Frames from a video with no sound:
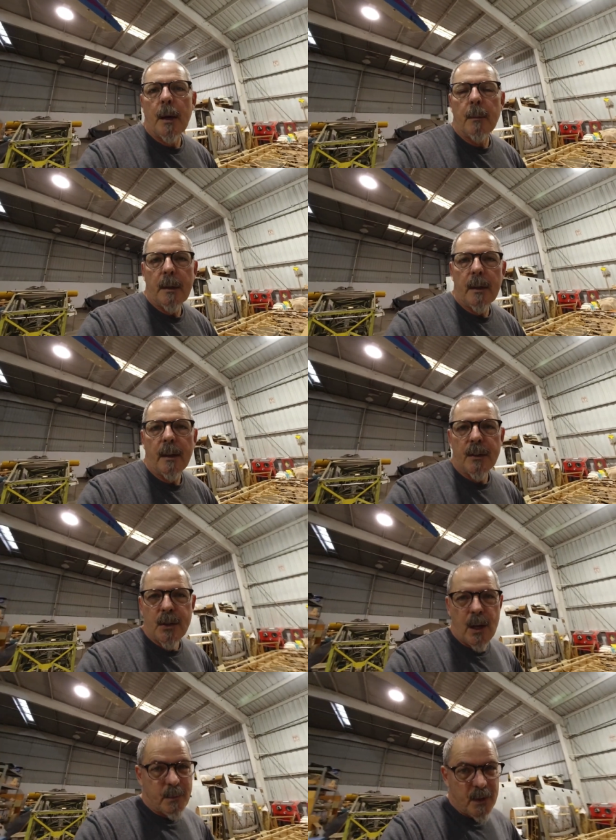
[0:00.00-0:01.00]
about being in the
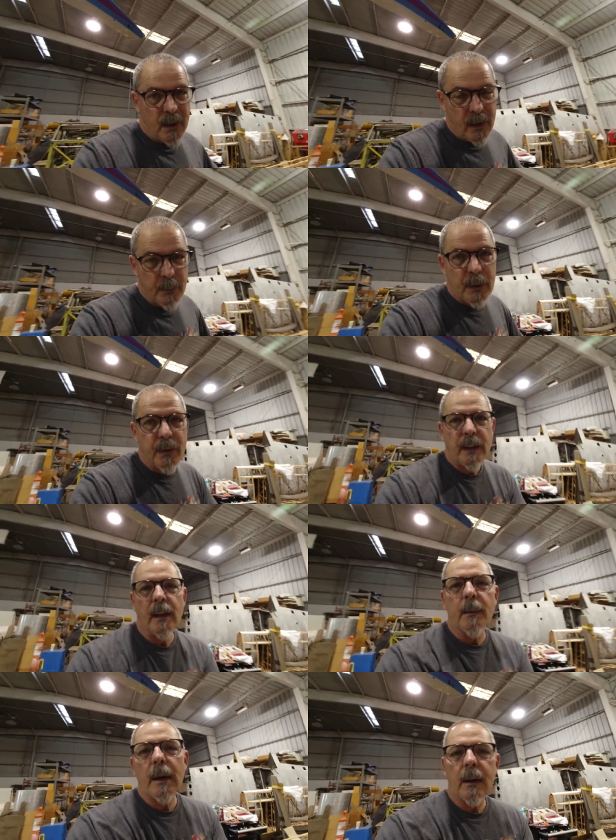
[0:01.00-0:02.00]
shop today. I've been
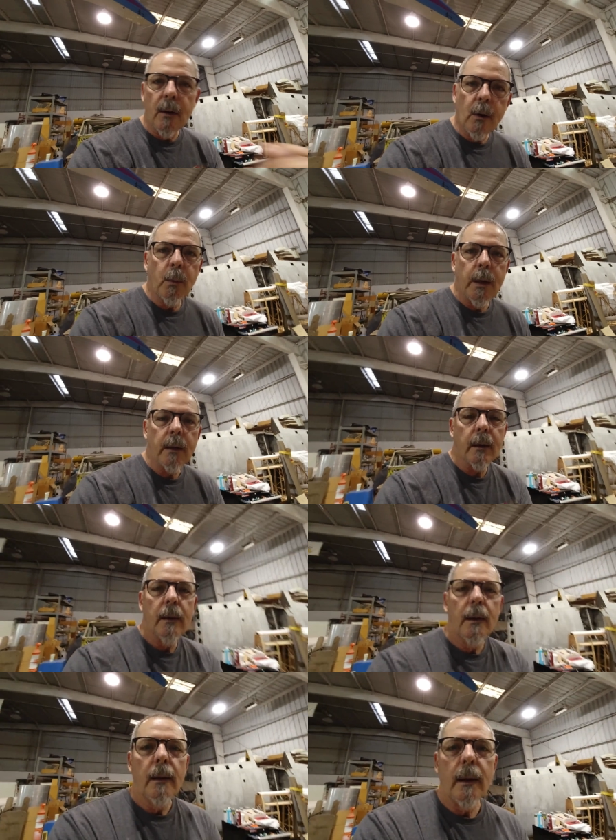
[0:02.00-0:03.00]
thinking about it all week,
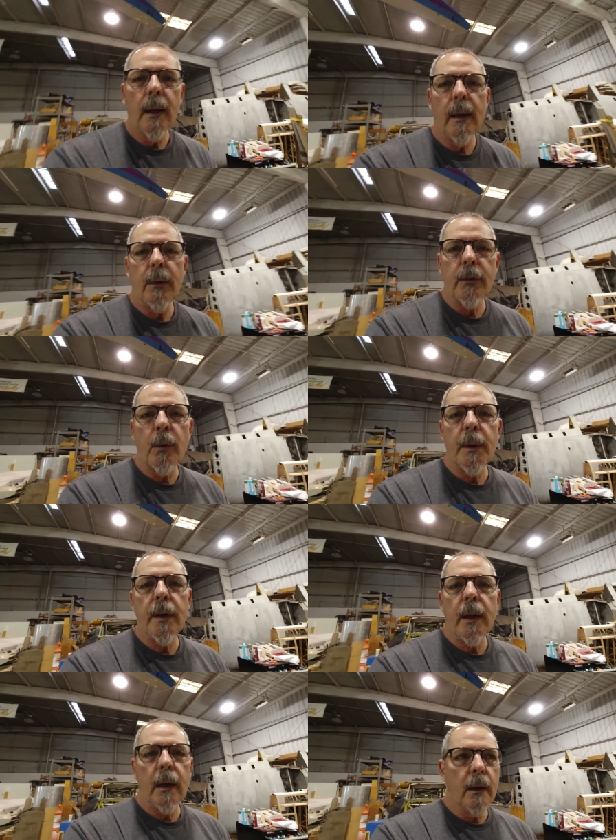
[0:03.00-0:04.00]
and I was
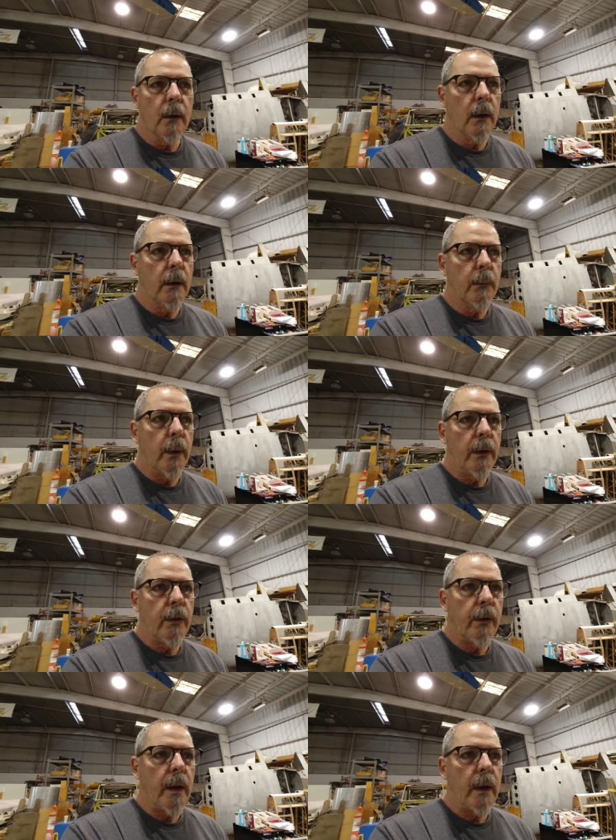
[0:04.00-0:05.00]
hoping to get here on
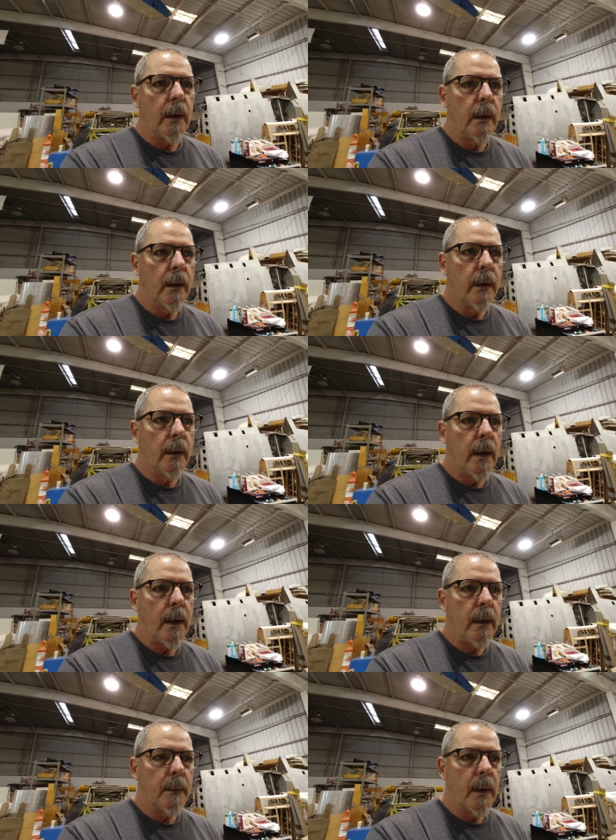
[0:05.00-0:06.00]
Wednesday
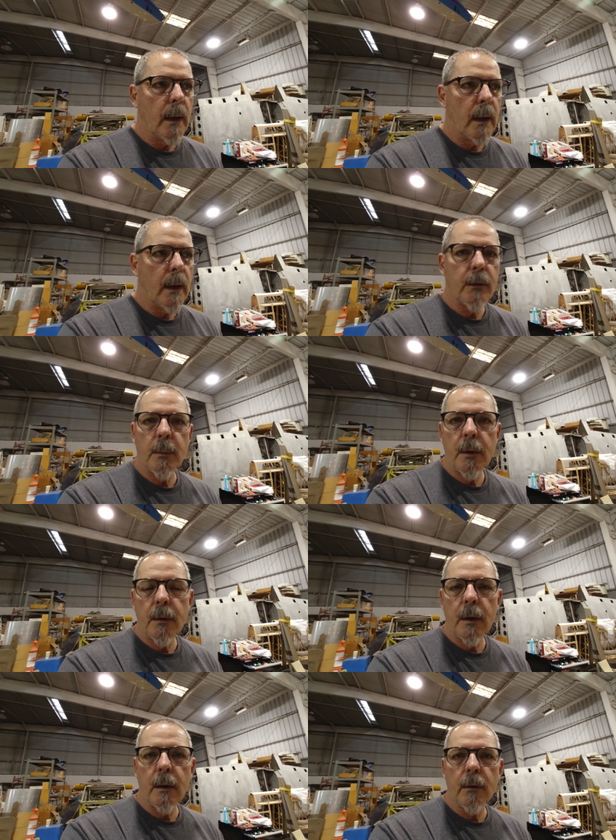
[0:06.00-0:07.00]
night. I had some
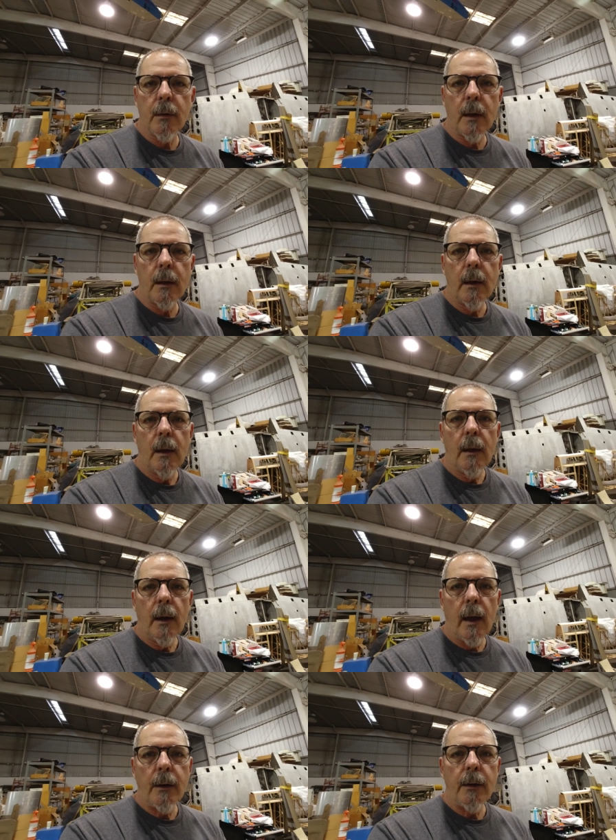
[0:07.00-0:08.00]
other things that
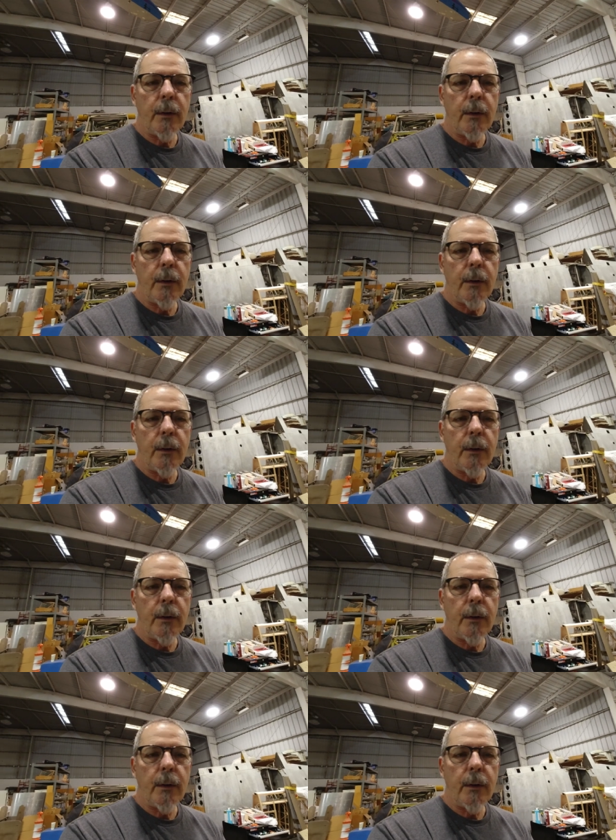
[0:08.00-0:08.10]
I had to